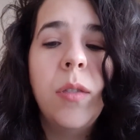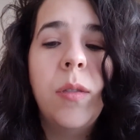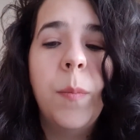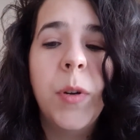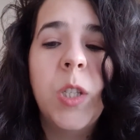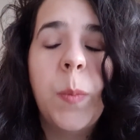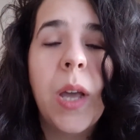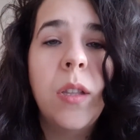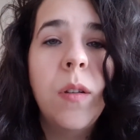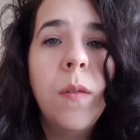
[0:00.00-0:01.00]
the
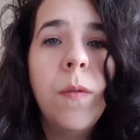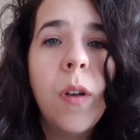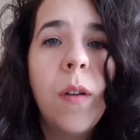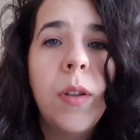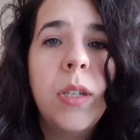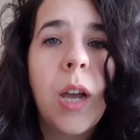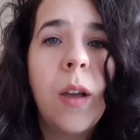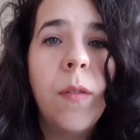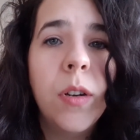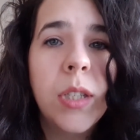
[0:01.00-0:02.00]
perspective of a
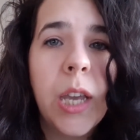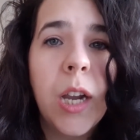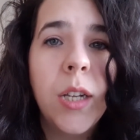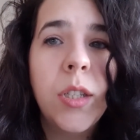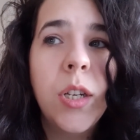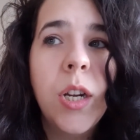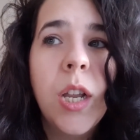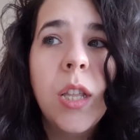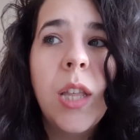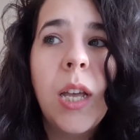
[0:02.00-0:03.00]
diverse character
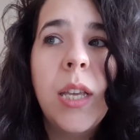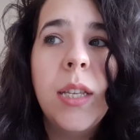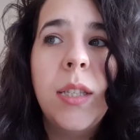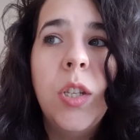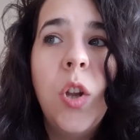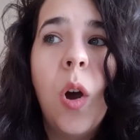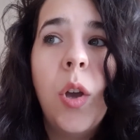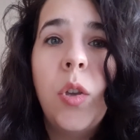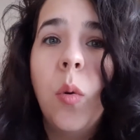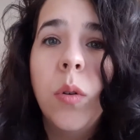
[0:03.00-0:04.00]
that is
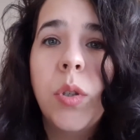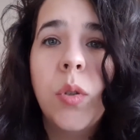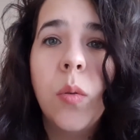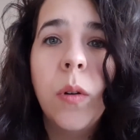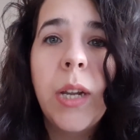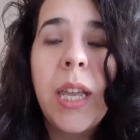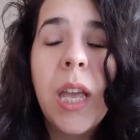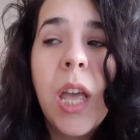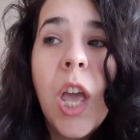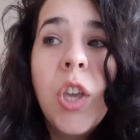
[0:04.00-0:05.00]
not your story,
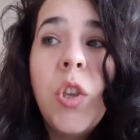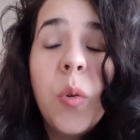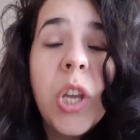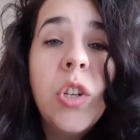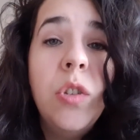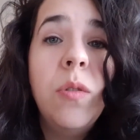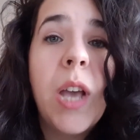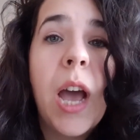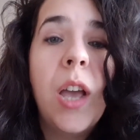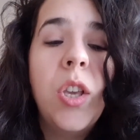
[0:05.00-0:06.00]
you can do
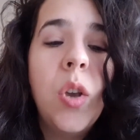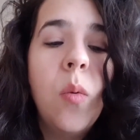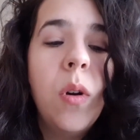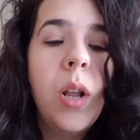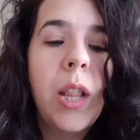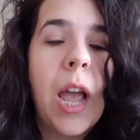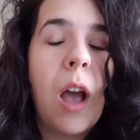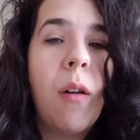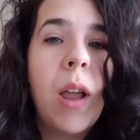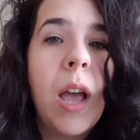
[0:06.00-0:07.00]
that. You are
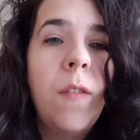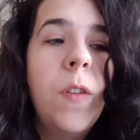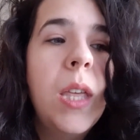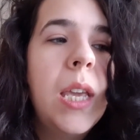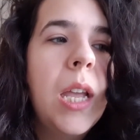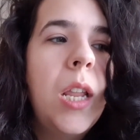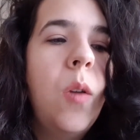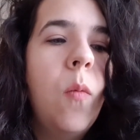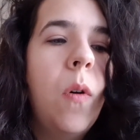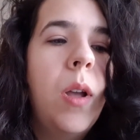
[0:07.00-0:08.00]
allowed. I feel like
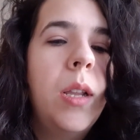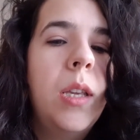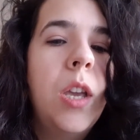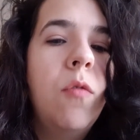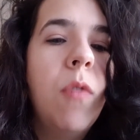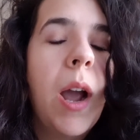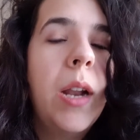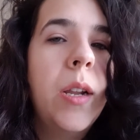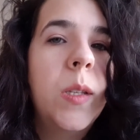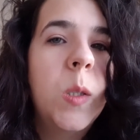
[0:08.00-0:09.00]
anyone can
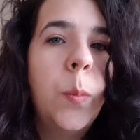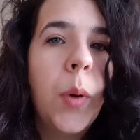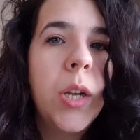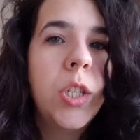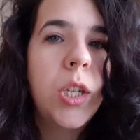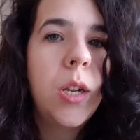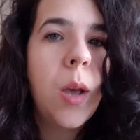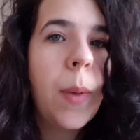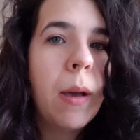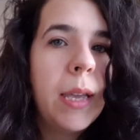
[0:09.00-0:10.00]
write an expression
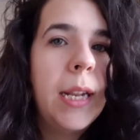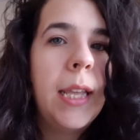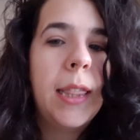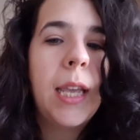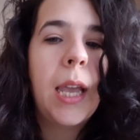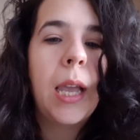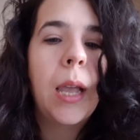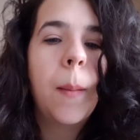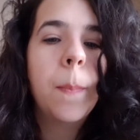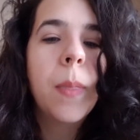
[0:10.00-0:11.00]
about
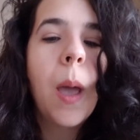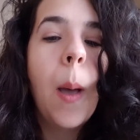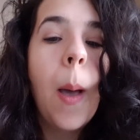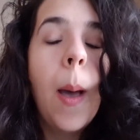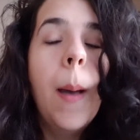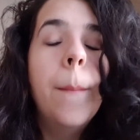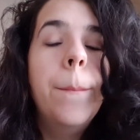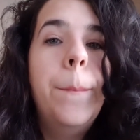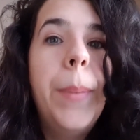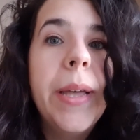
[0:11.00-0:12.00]
anything.
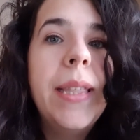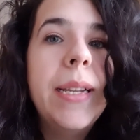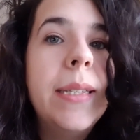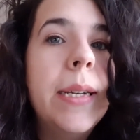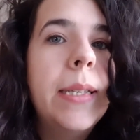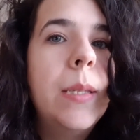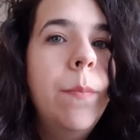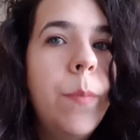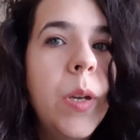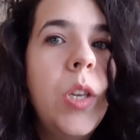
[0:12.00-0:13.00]
But that does
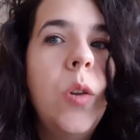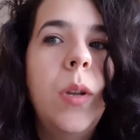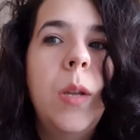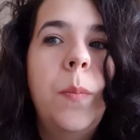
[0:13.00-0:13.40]
put you in a